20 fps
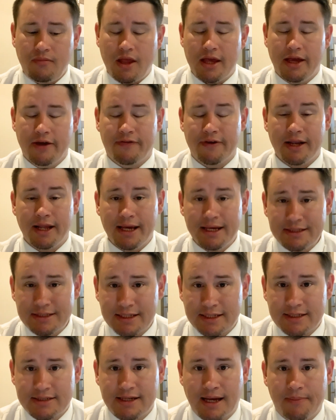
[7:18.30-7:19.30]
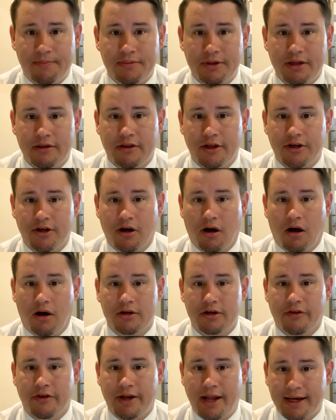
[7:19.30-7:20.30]
If it is accepted, then you're
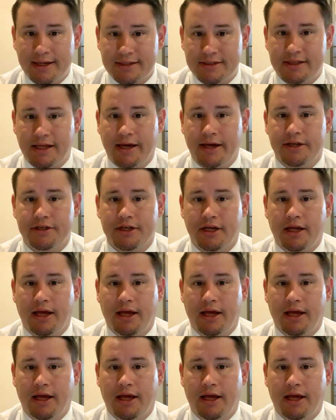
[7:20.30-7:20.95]
on to the next stage.